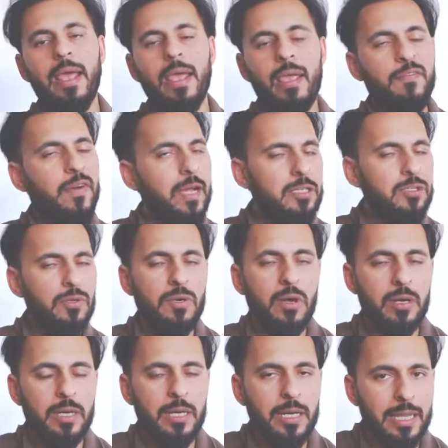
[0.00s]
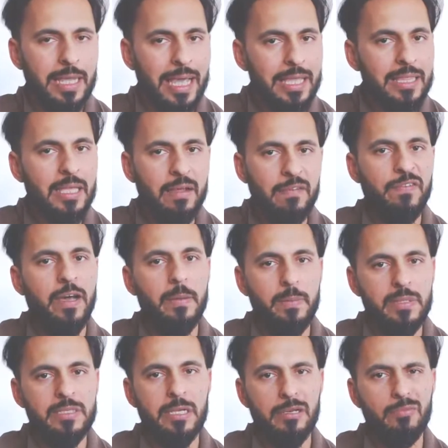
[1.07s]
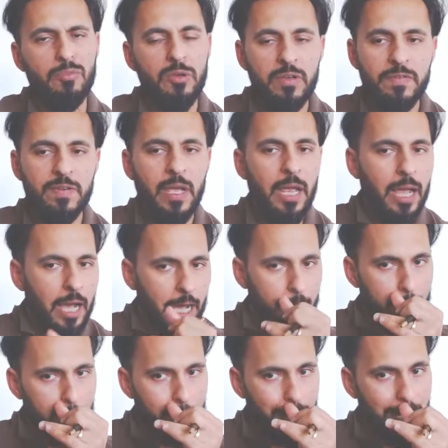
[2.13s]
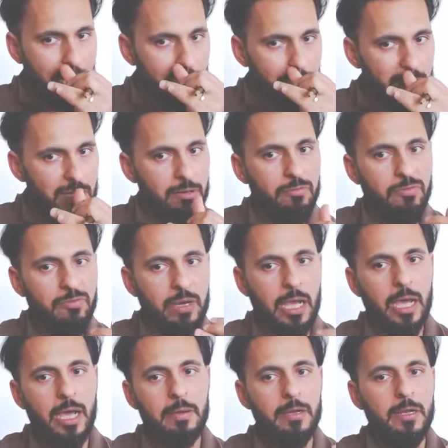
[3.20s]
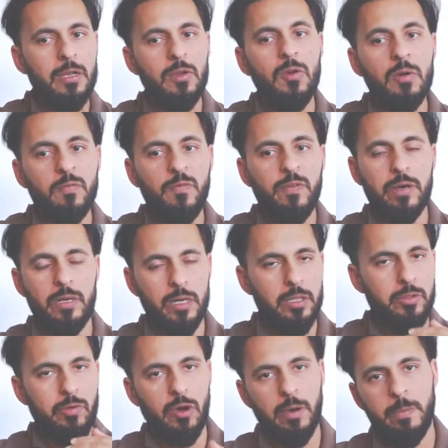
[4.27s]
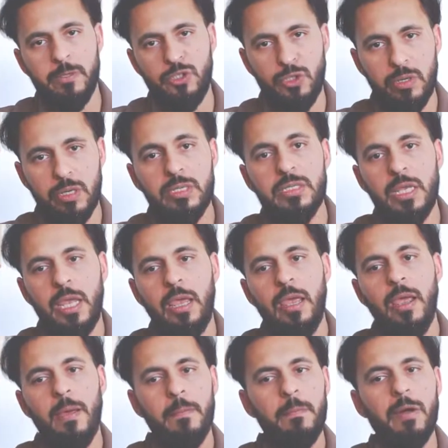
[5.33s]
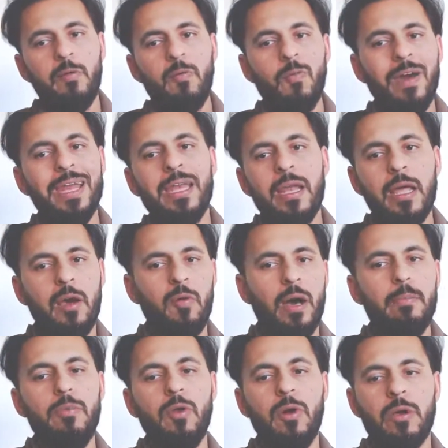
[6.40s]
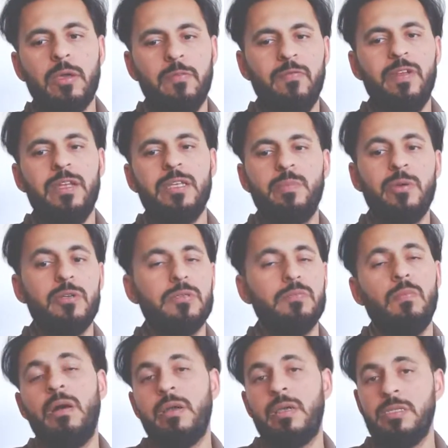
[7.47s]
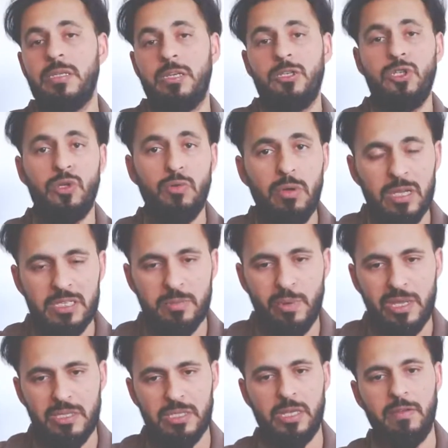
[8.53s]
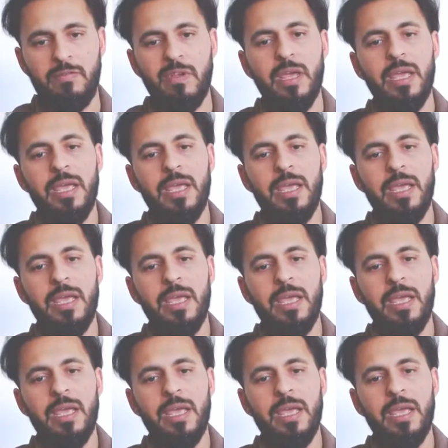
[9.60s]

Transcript: If I do not get that 5% move, I may look for another opportunity. But right now, I'm not convinced, because markets are too expensive.